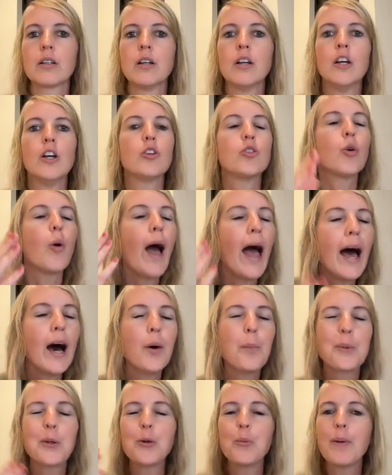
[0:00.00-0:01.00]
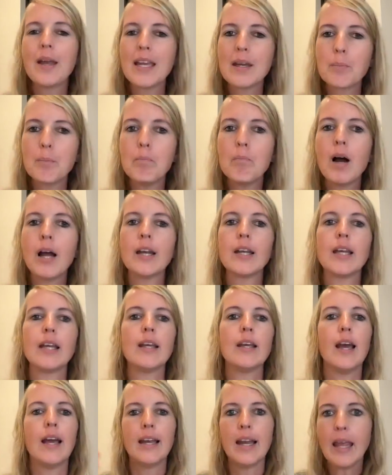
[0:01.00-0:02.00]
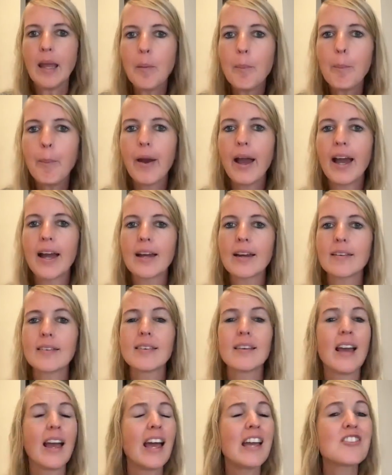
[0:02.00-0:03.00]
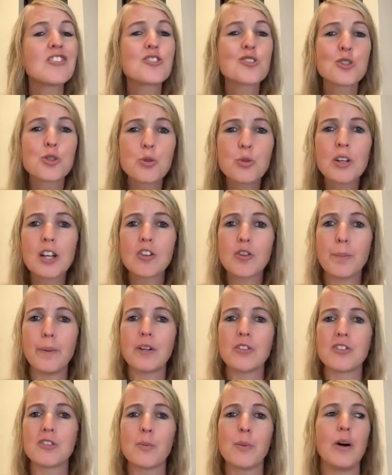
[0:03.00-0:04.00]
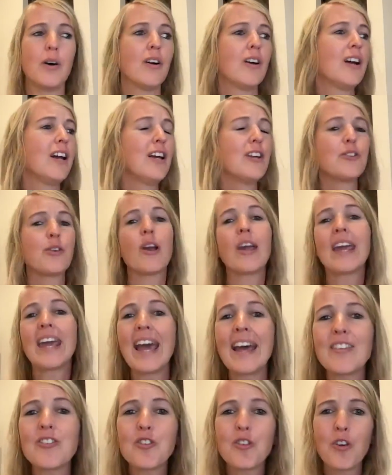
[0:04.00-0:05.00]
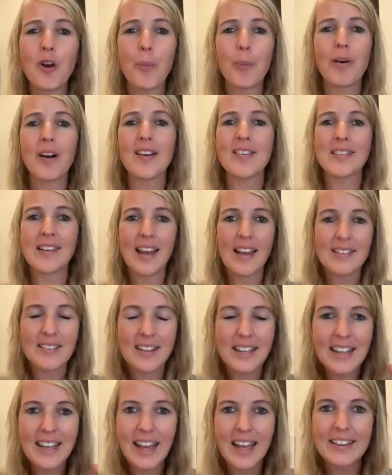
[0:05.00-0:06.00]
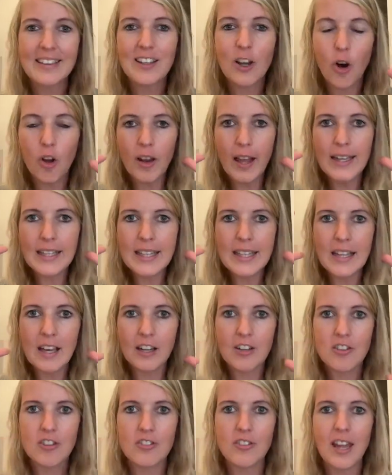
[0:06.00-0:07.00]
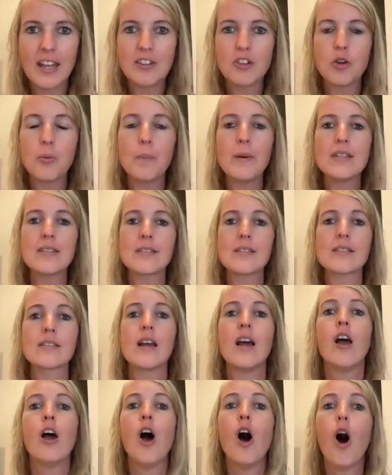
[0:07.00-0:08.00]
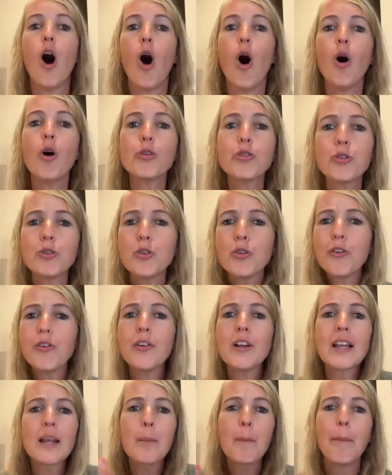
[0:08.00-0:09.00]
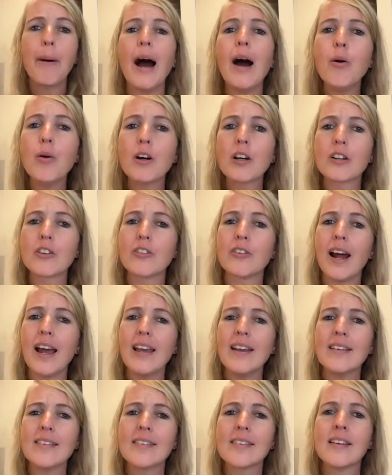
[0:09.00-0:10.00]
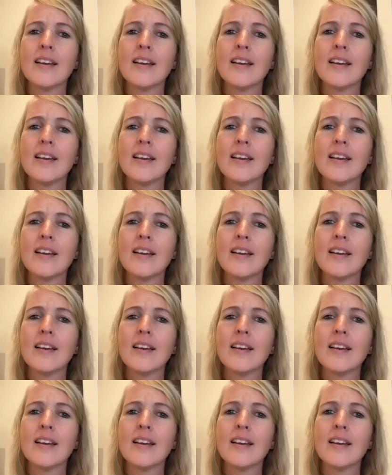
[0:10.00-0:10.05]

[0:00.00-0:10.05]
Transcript: to help you make money and impact as soon as possible. So get through the process, get the whole idea, understand your business. Also to feel empowered, right?